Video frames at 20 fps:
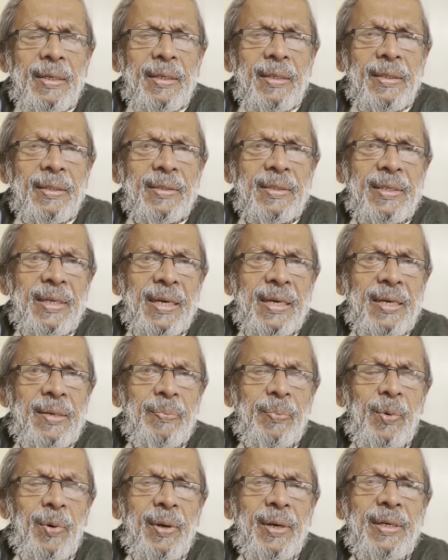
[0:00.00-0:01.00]

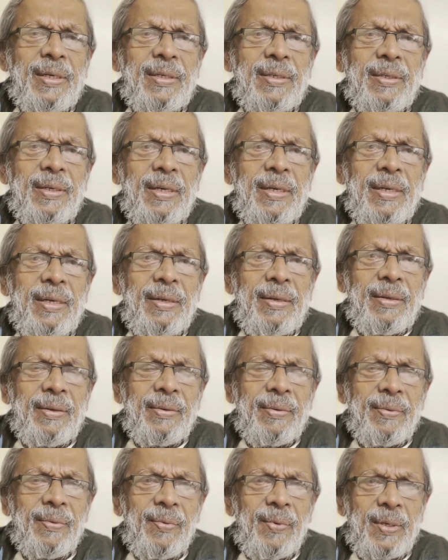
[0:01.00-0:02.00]
Second point he
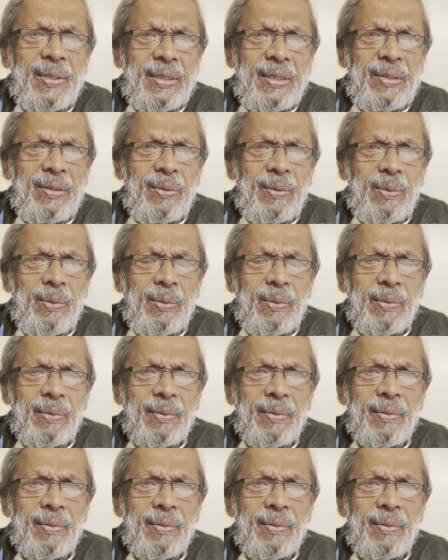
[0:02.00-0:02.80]
wanted to